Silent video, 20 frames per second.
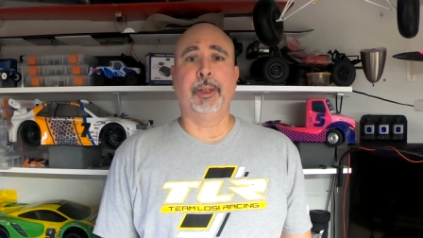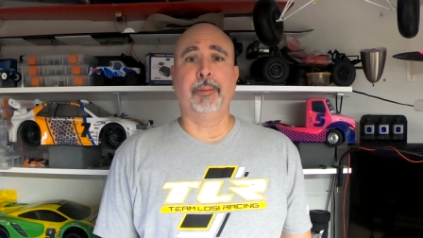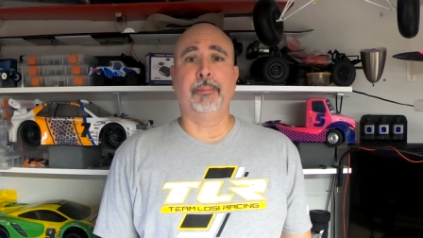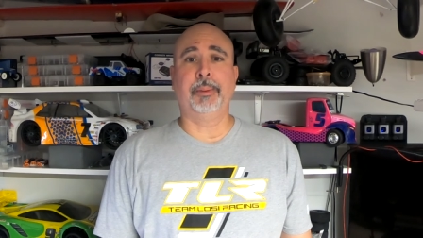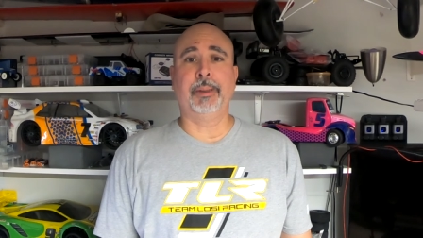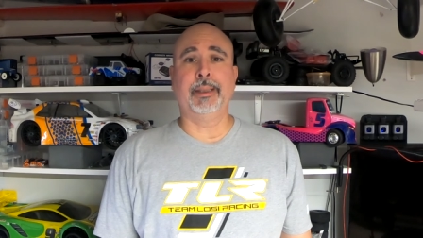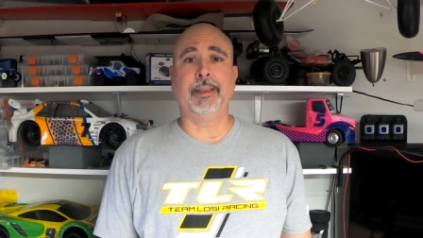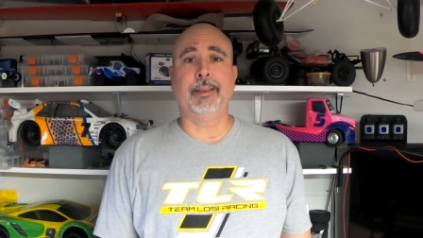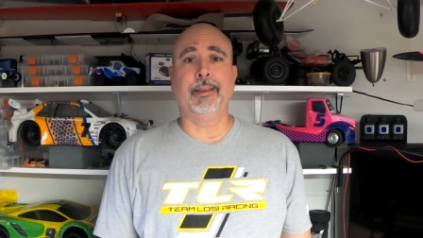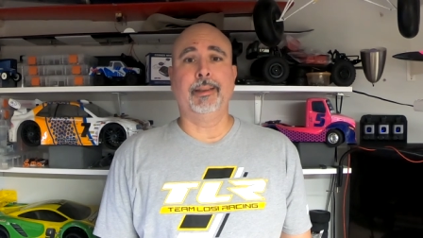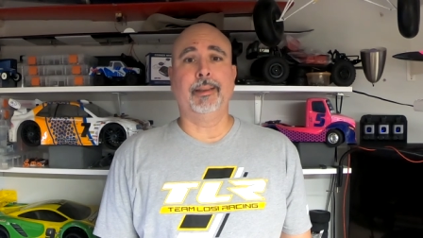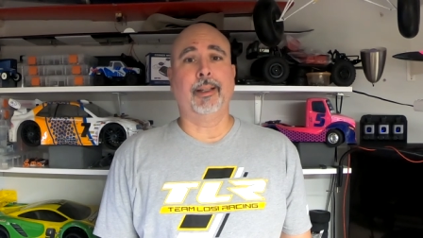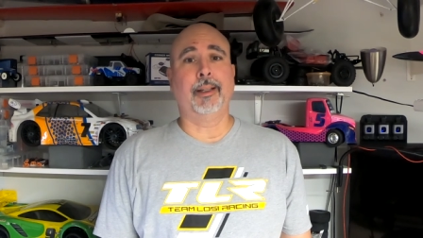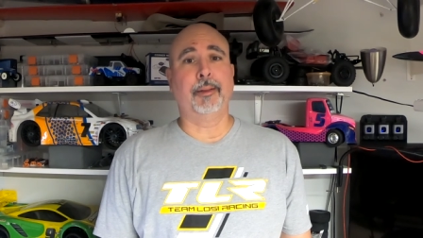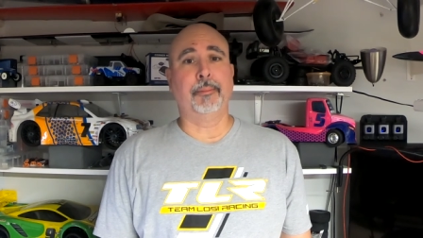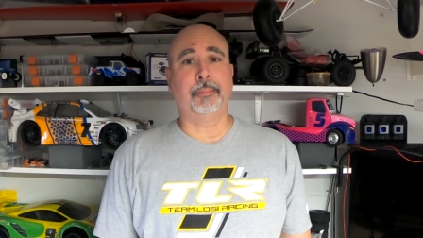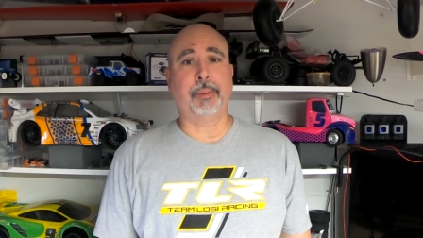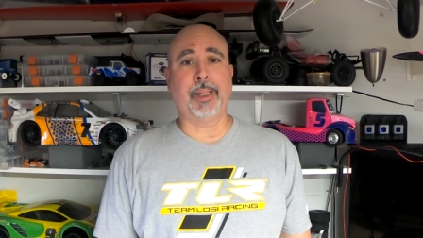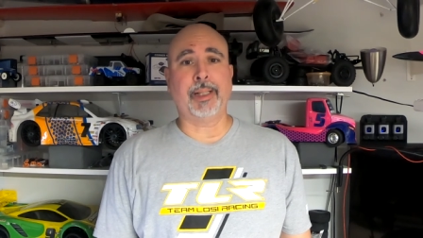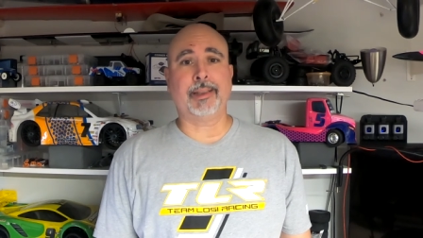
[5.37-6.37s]
going to be
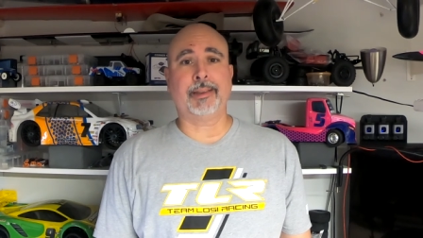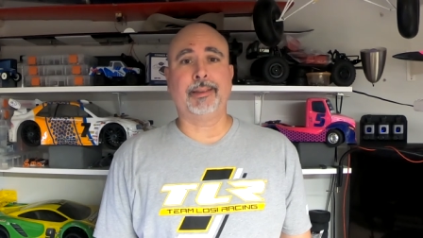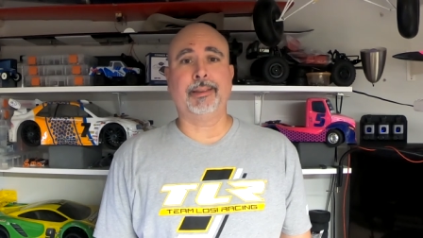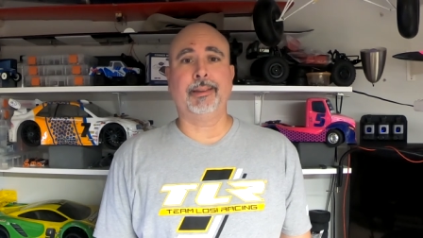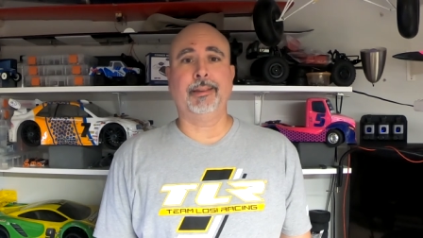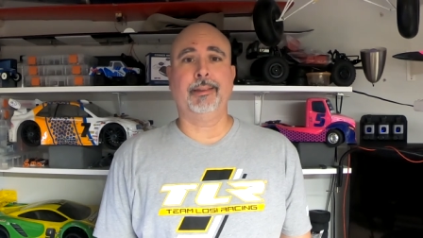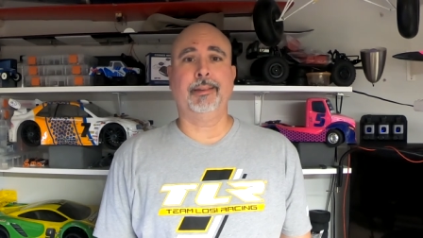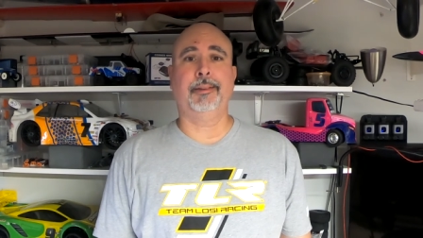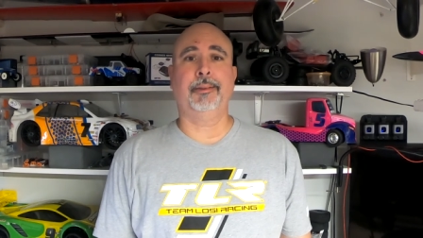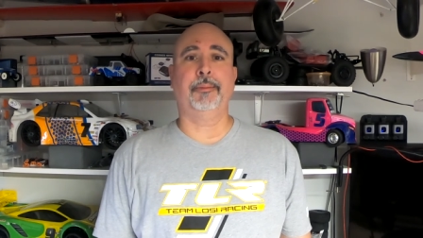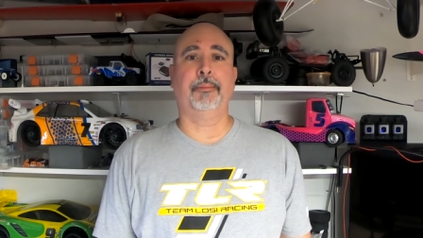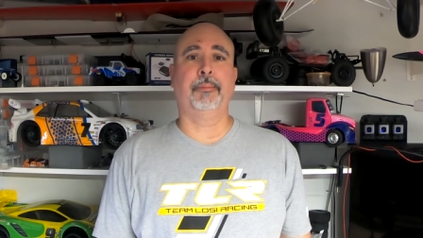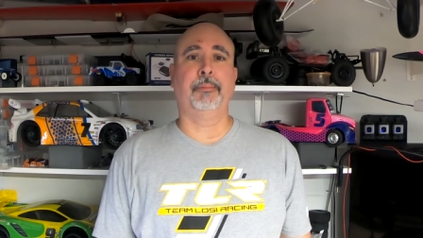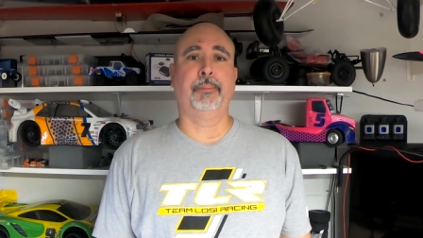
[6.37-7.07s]
unboxing,